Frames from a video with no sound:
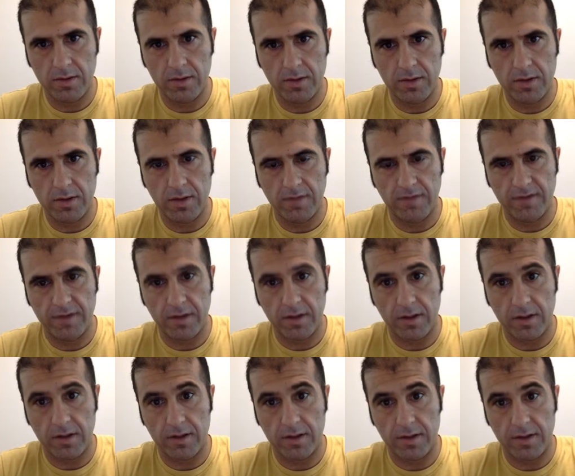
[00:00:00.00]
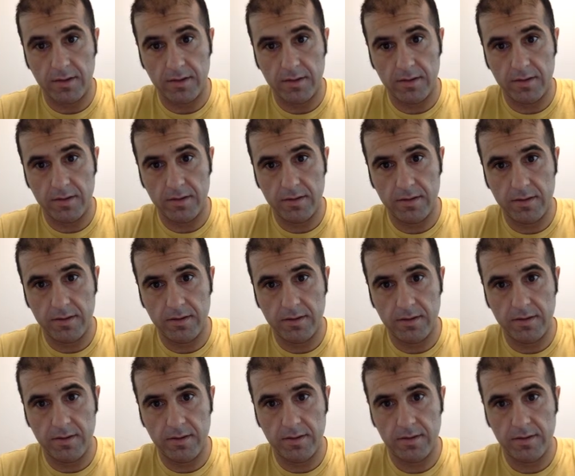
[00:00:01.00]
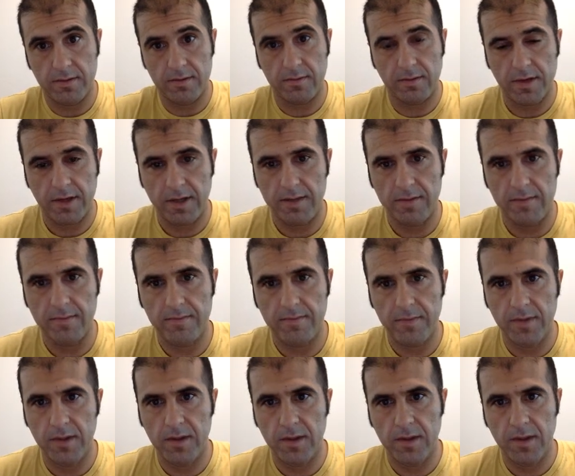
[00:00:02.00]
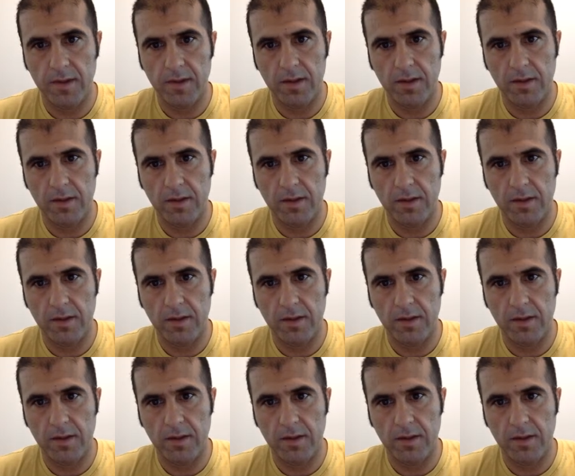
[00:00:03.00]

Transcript: of a card, right? And of